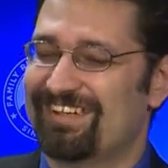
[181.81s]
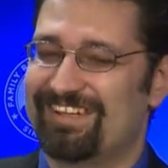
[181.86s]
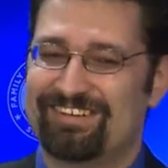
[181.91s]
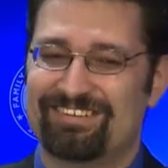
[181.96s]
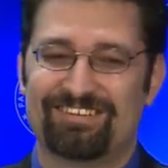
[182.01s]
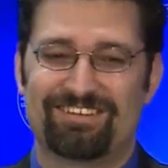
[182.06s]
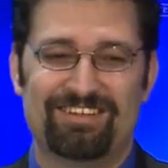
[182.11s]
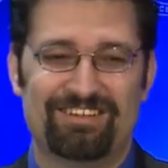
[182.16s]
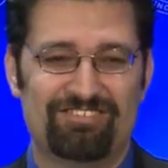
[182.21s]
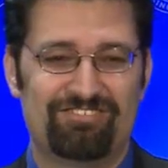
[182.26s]

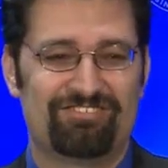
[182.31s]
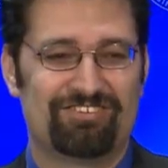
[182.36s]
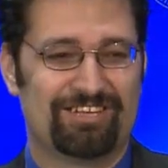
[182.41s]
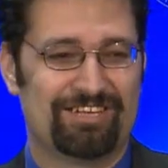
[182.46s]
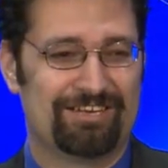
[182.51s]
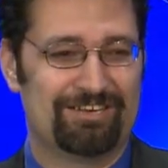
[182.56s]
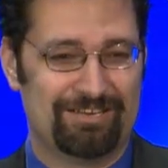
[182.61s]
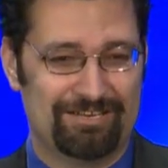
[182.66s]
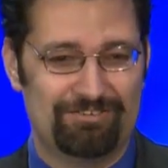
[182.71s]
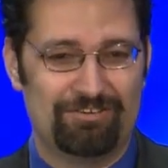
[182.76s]
And he
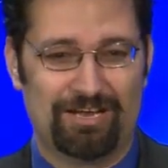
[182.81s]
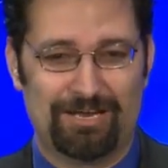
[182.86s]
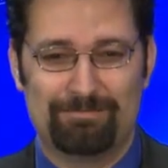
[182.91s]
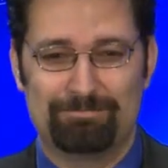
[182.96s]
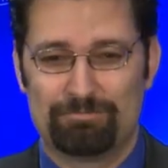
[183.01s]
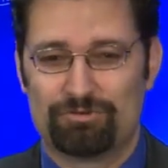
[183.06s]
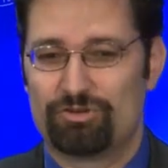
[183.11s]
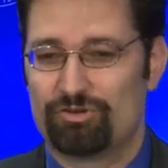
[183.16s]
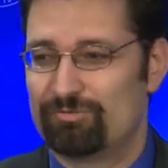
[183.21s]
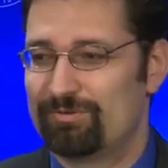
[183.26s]
said,
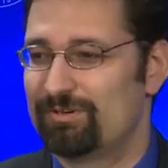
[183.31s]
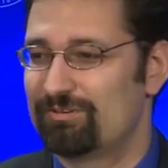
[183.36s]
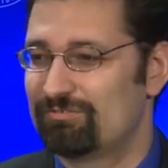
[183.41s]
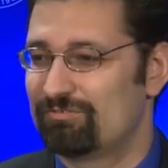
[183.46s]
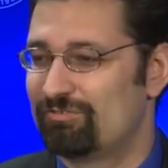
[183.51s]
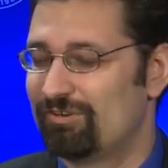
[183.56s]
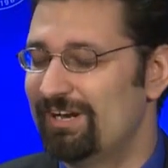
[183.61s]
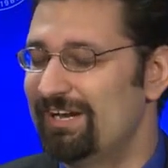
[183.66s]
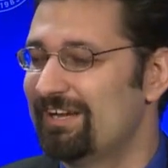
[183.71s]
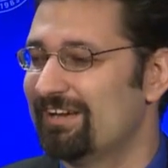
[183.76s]
"I'm doing
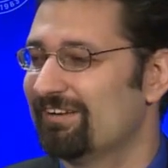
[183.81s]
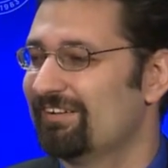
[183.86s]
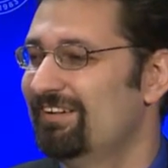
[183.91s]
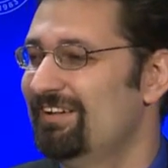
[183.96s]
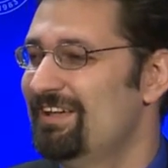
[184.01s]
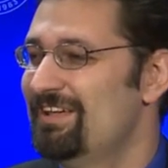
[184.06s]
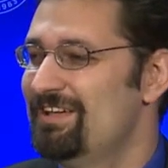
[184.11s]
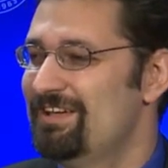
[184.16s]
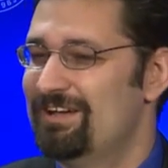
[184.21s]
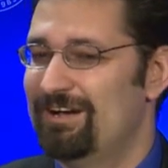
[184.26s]
great.
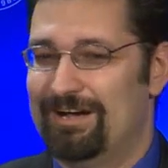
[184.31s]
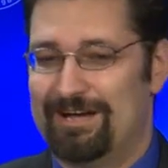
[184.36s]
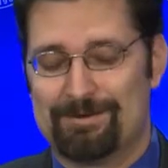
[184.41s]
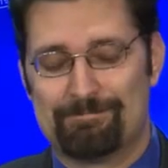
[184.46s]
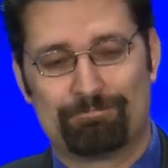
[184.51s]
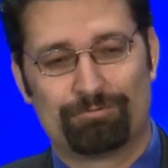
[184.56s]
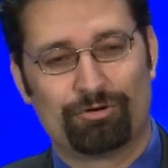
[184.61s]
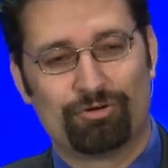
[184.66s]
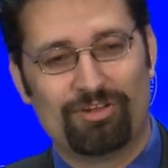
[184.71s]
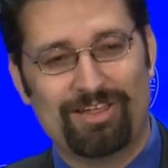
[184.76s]

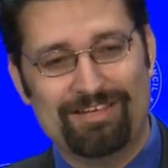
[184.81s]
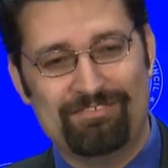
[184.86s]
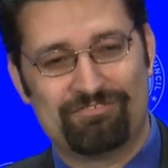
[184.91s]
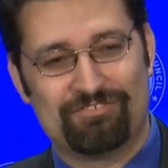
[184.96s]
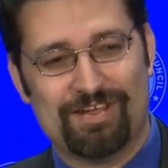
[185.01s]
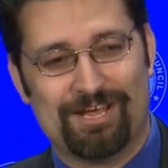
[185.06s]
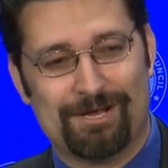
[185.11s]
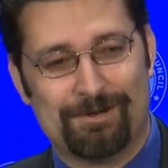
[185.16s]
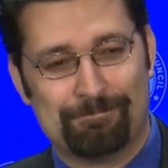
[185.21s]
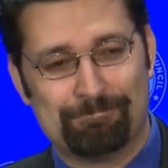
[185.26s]
I'm
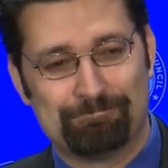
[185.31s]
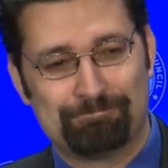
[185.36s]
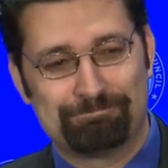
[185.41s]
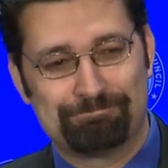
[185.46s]
pro-life now."